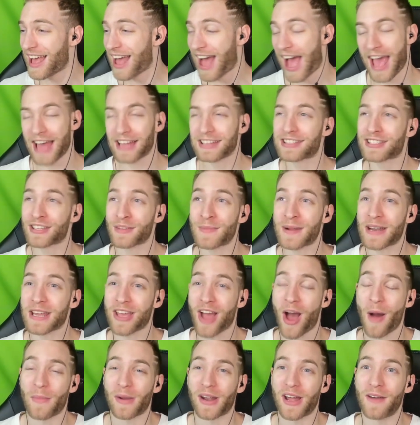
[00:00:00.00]
I had somebody
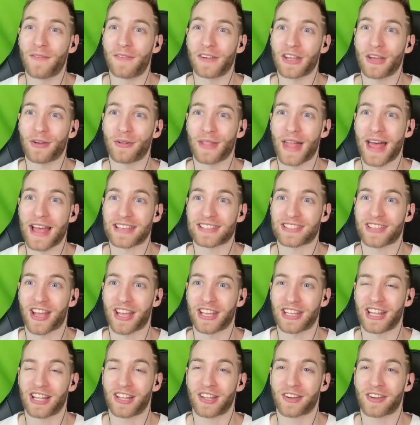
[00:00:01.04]
comment on a video last
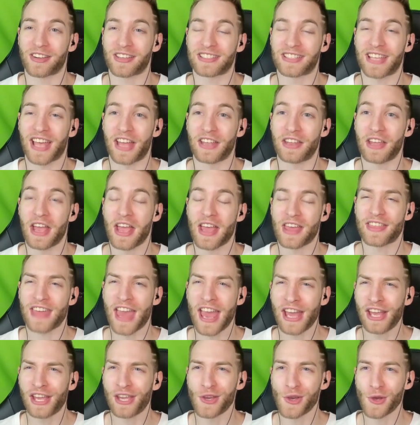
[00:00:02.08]
night. They literally said,
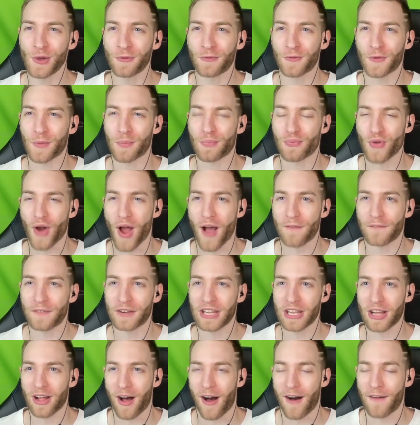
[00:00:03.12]
"Thank you for
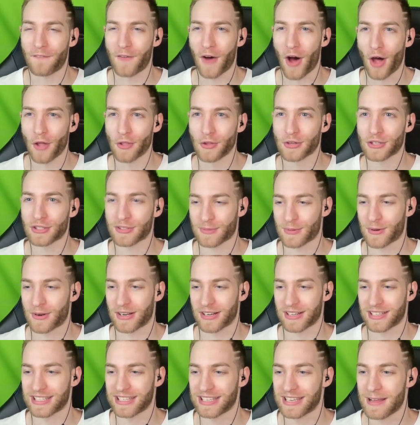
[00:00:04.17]
profiting off others'
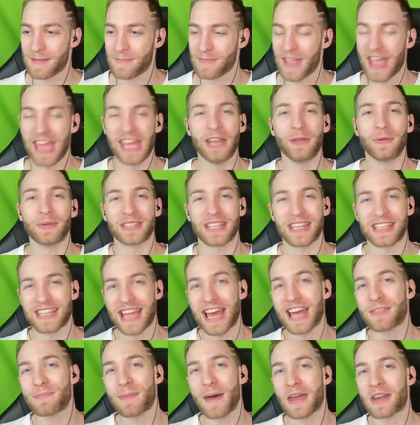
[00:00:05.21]
work." And it was a
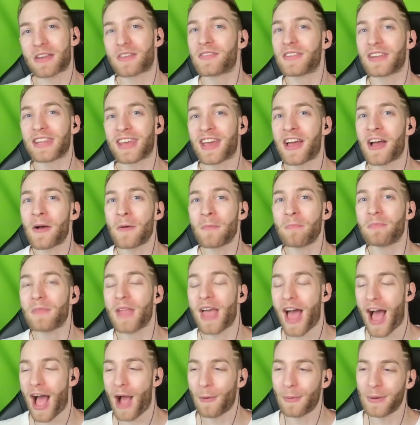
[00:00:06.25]
death battle video.
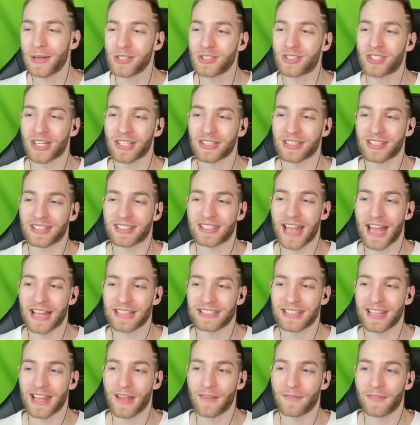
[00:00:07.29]
I went and checked the stats
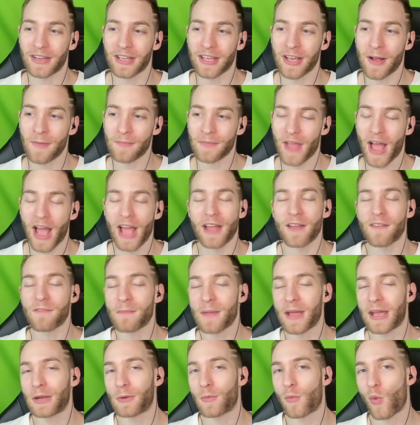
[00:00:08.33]
of that video. I have
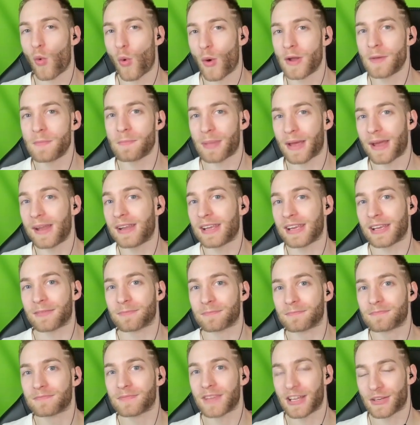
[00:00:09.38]
made 1 penny
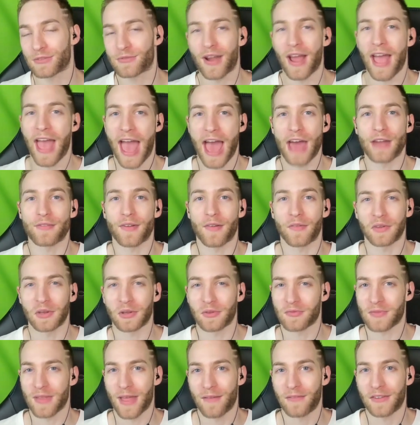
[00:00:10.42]
in ad revenue
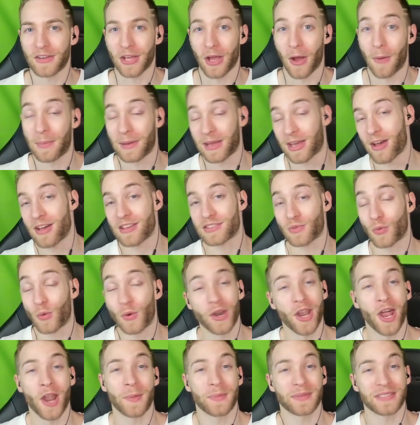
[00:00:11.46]
from that video, because
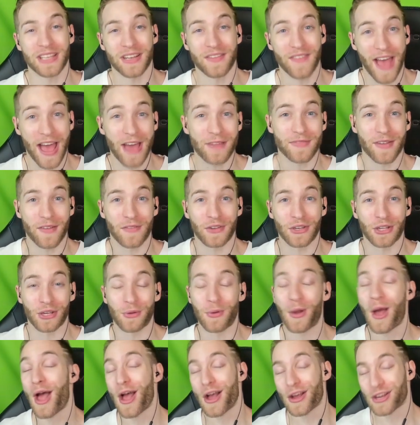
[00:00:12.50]
100% of ad revenue